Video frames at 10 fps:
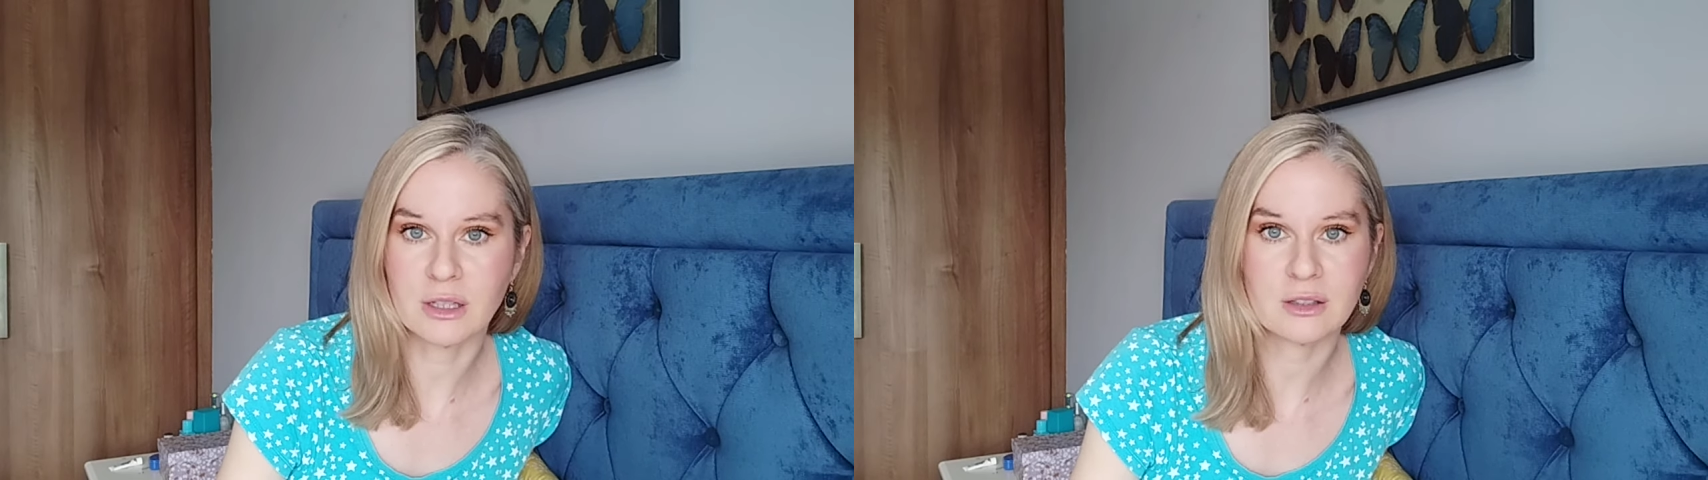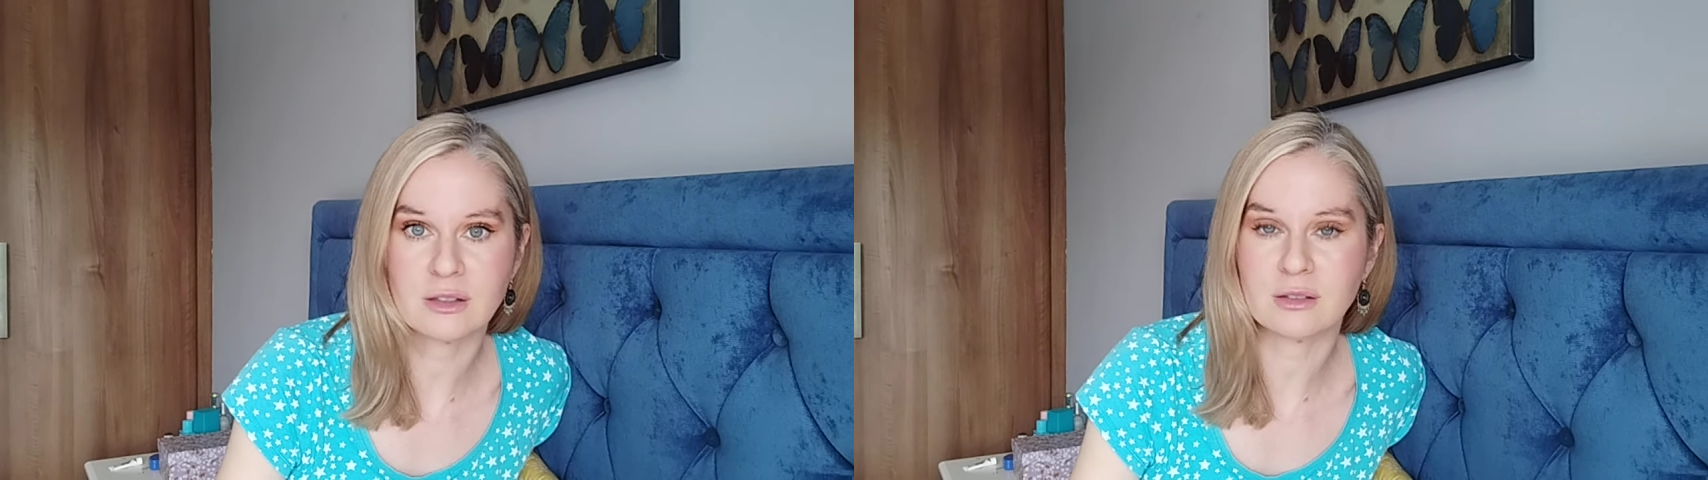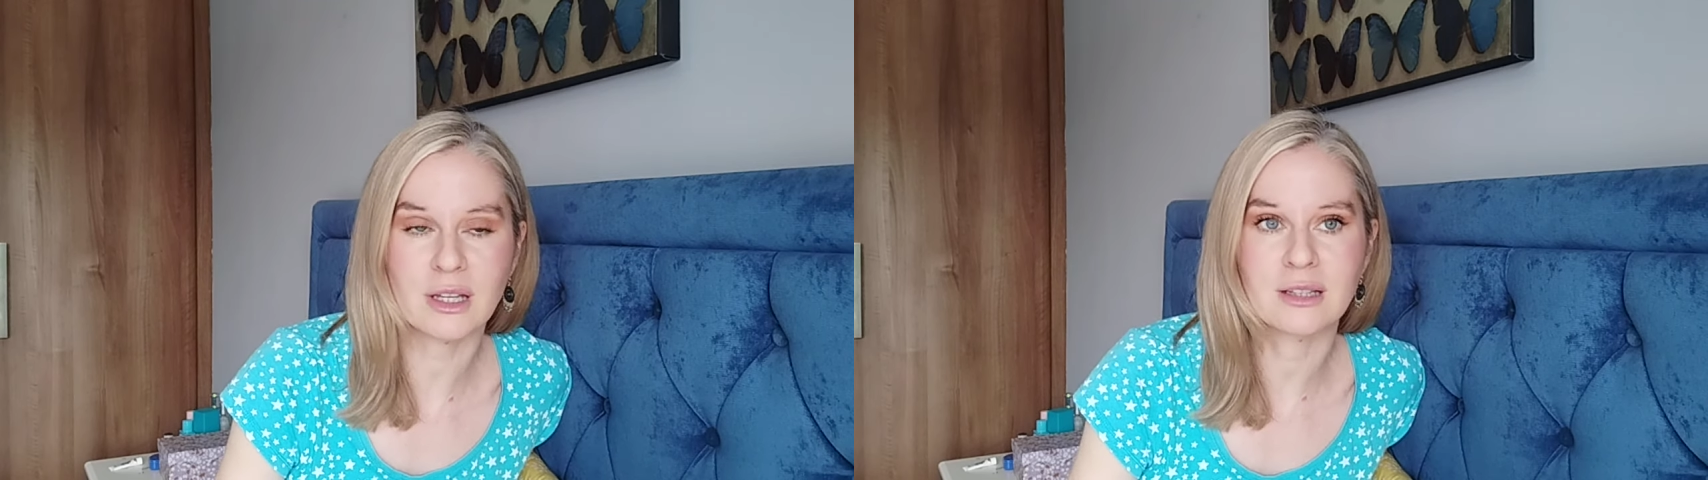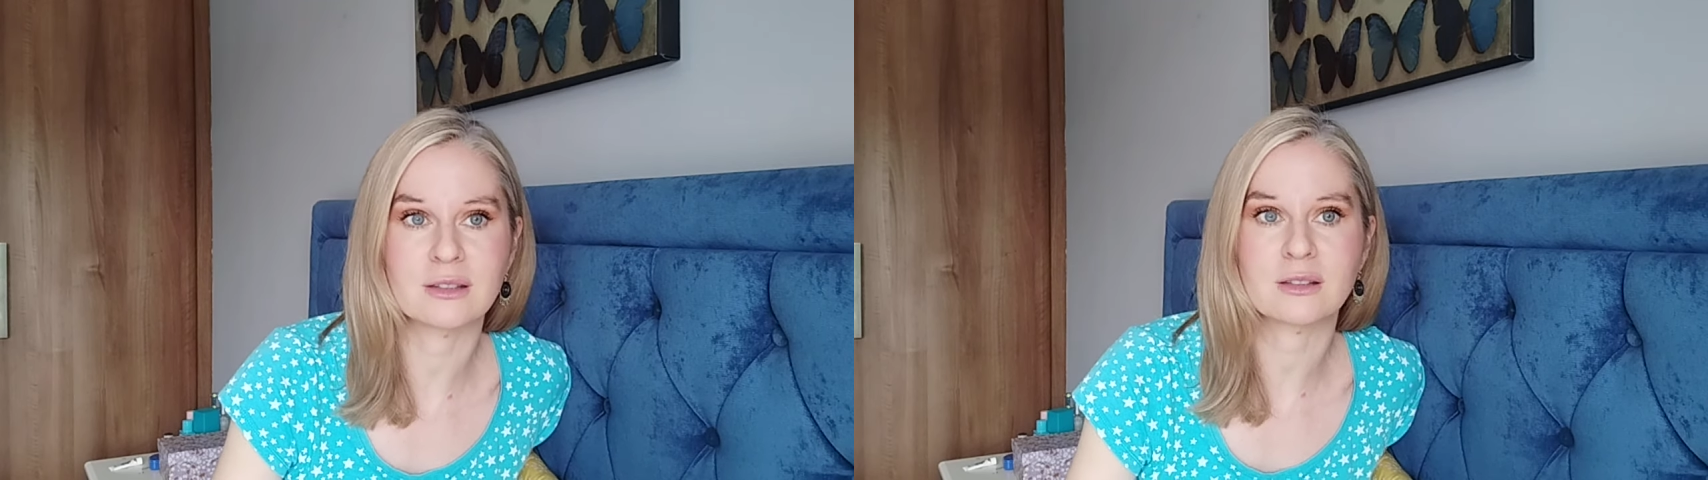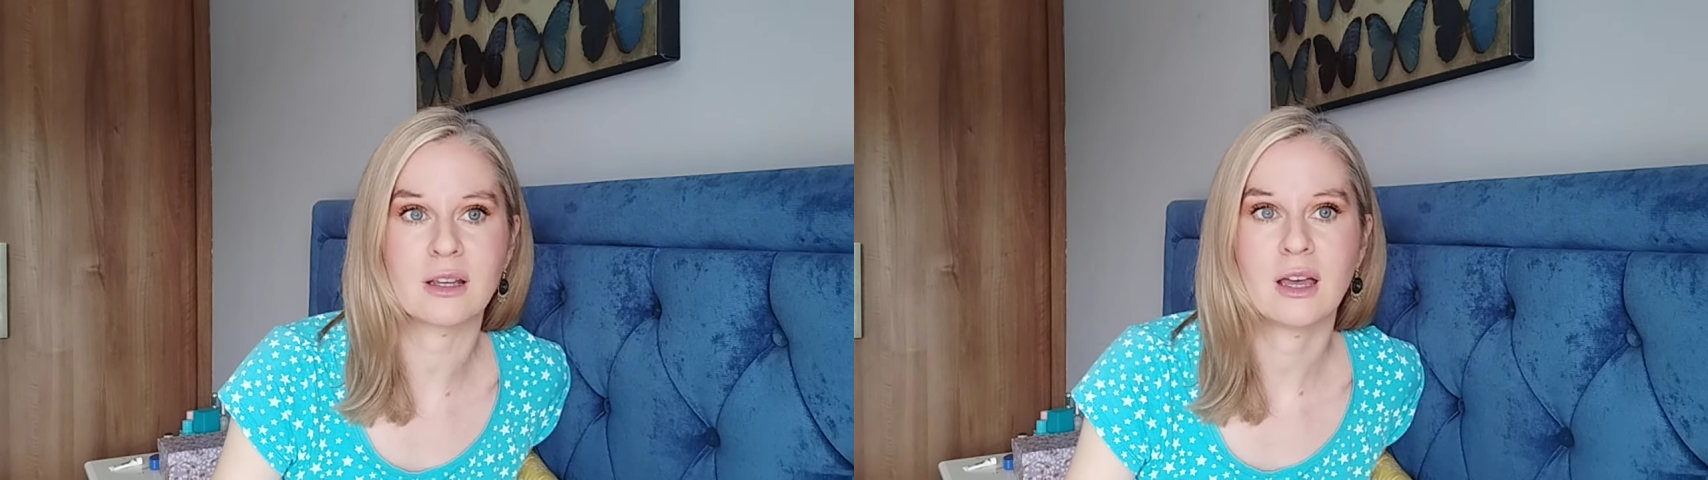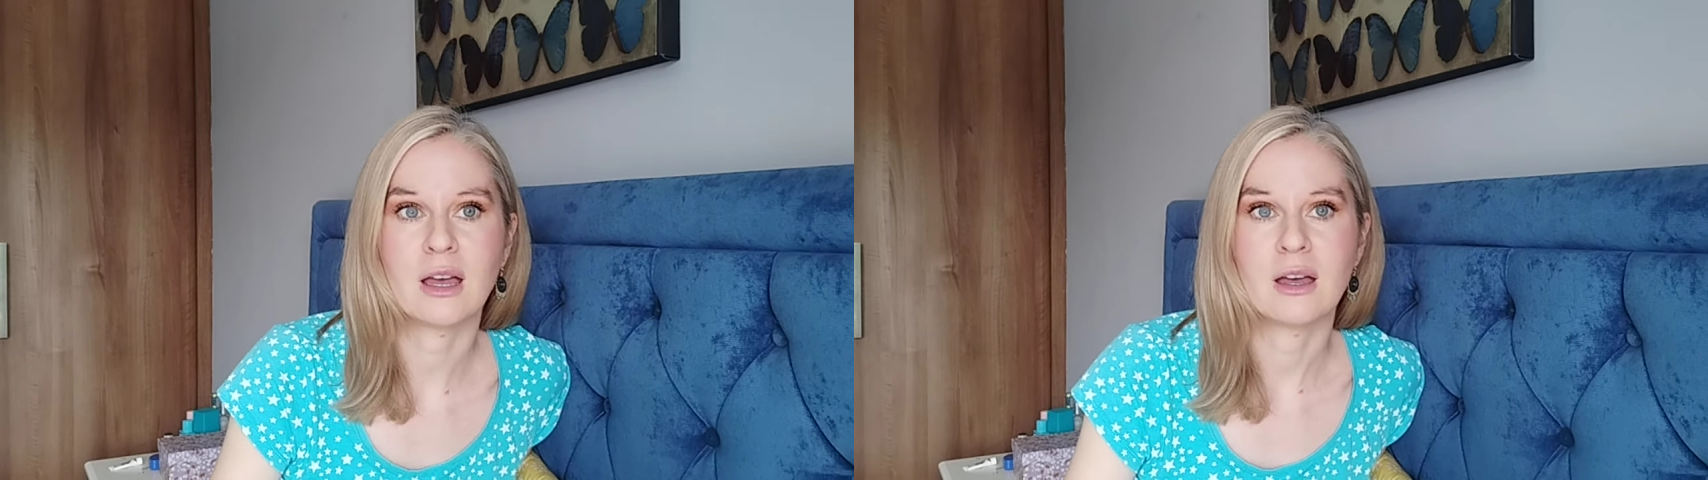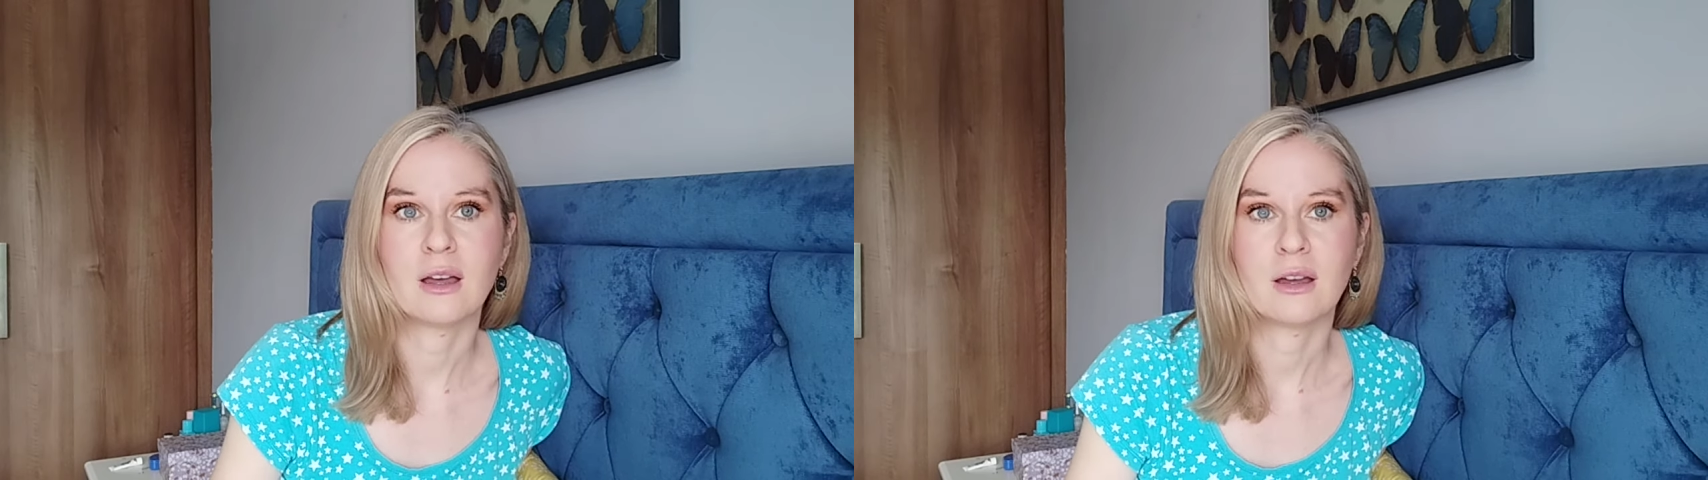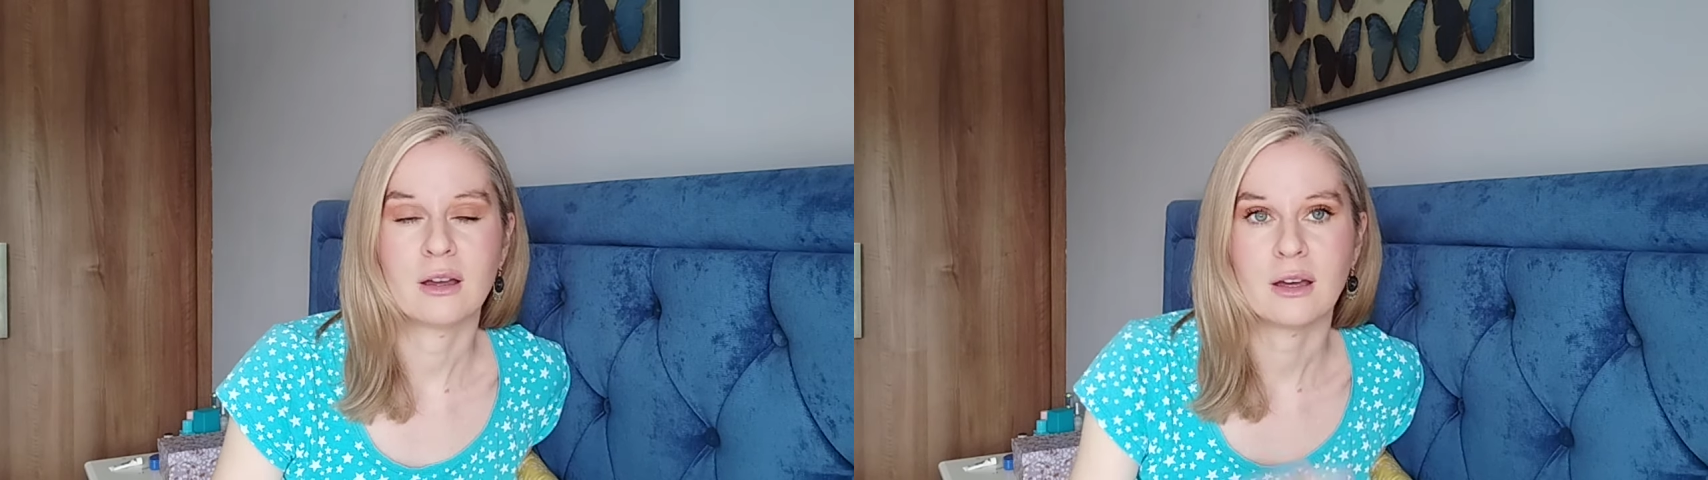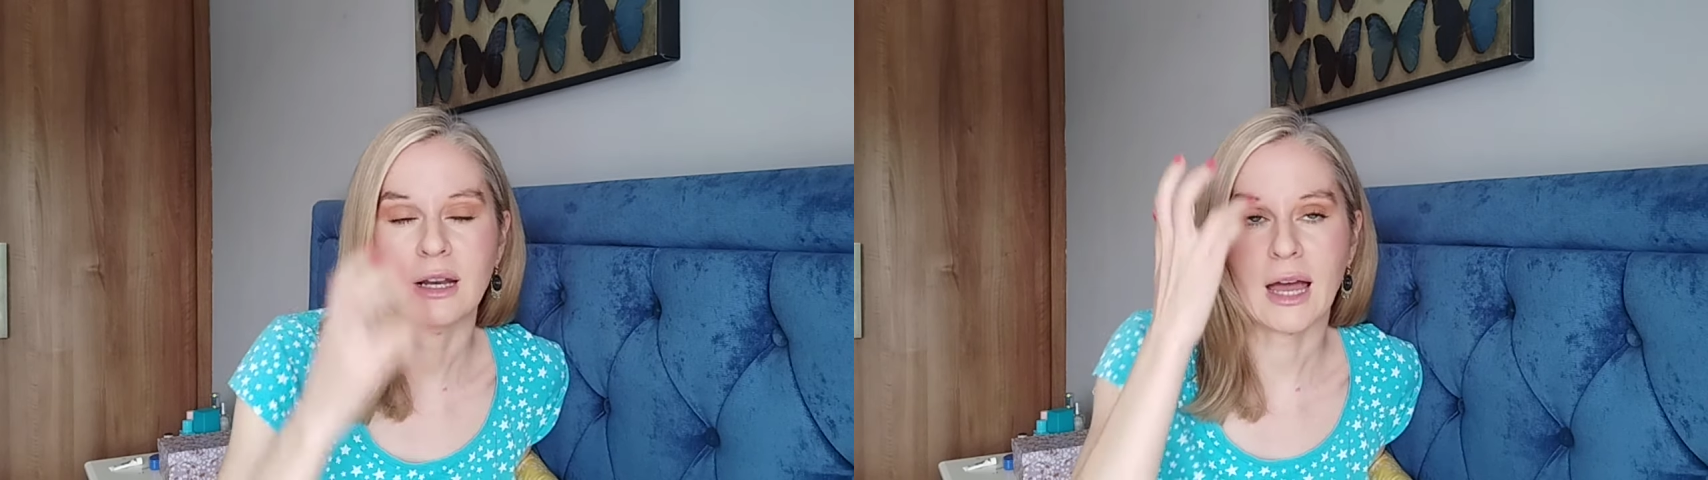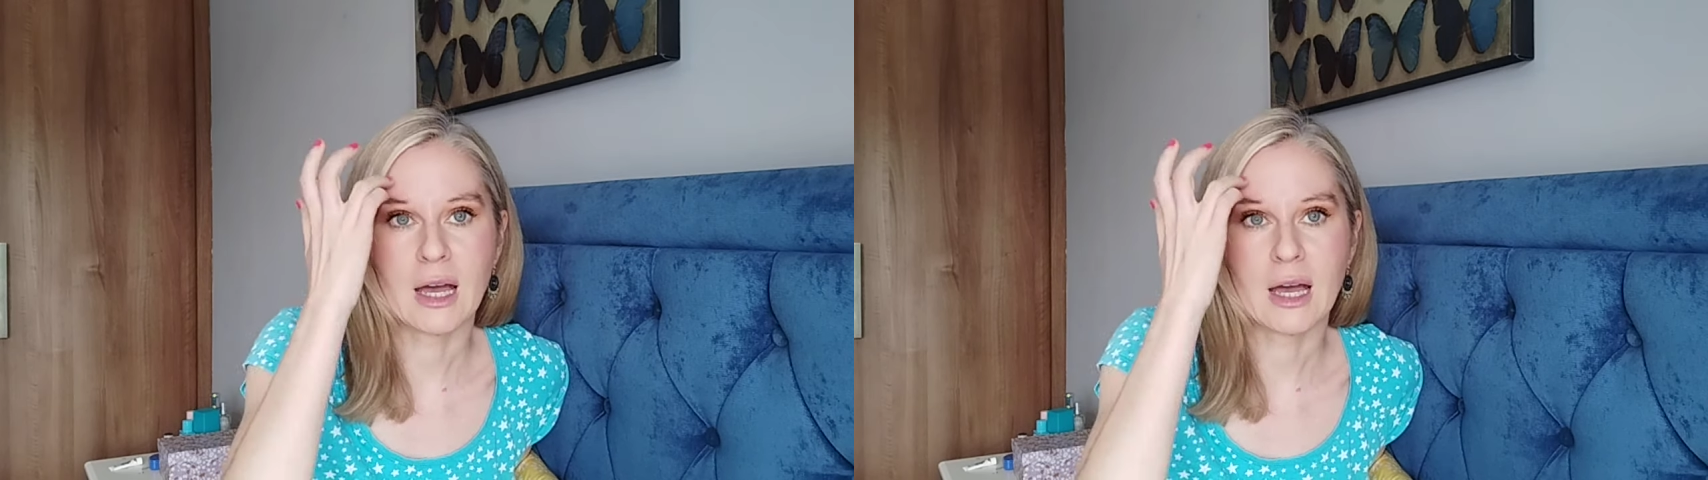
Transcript: It's an